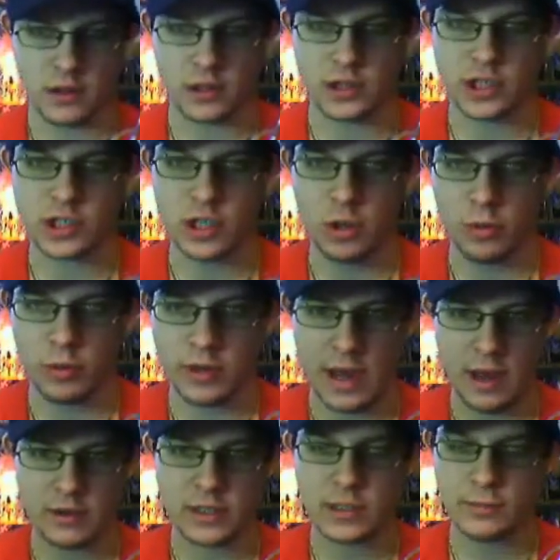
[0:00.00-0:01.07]
you could slow it
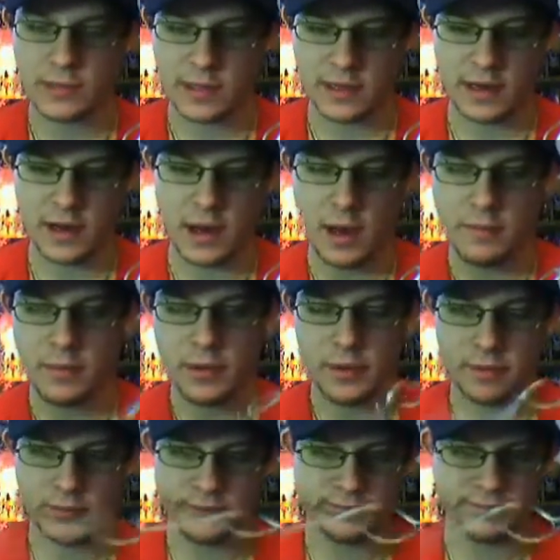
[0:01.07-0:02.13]
down, speed it up.
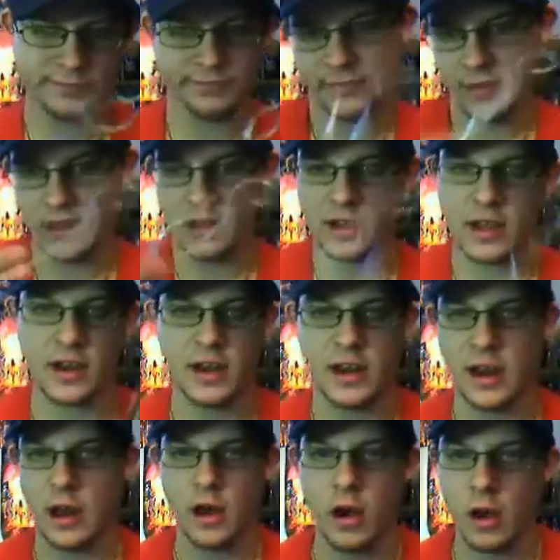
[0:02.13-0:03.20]
You get
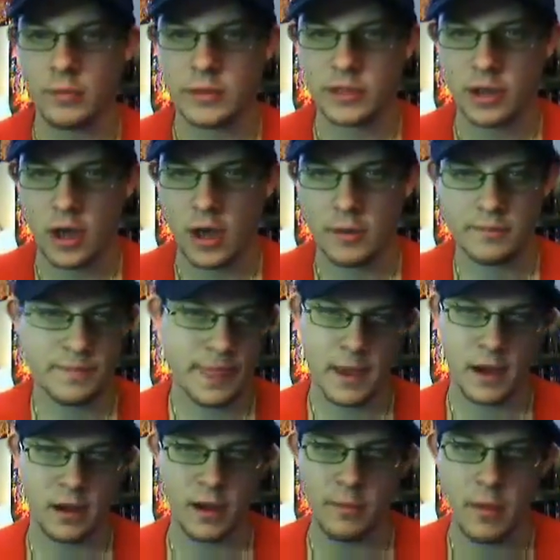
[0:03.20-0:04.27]
it at a hobby shop.
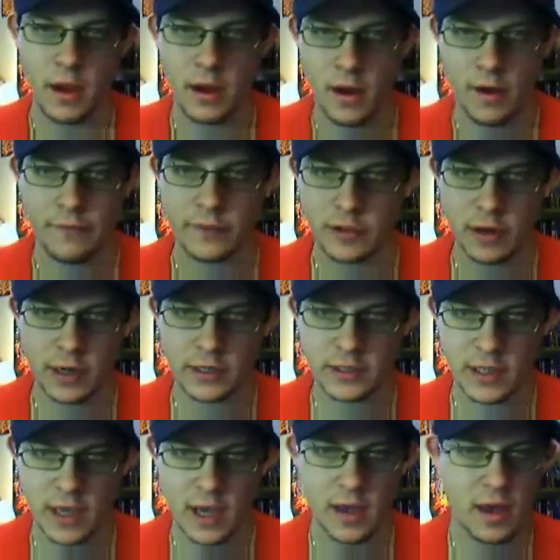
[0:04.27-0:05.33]
I got mine off the train
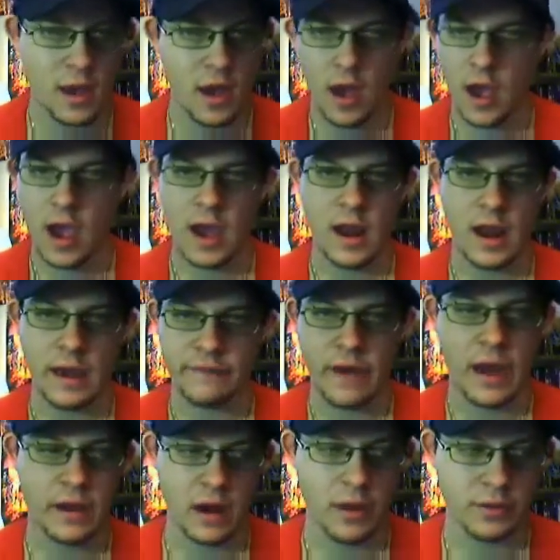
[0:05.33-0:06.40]
set, and I've
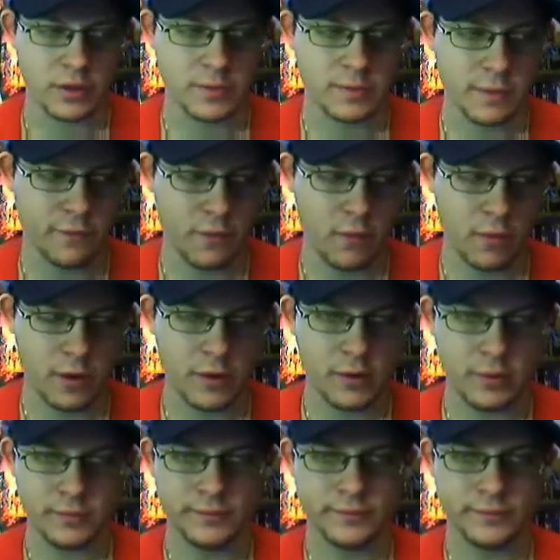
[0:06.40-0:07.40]
had others before.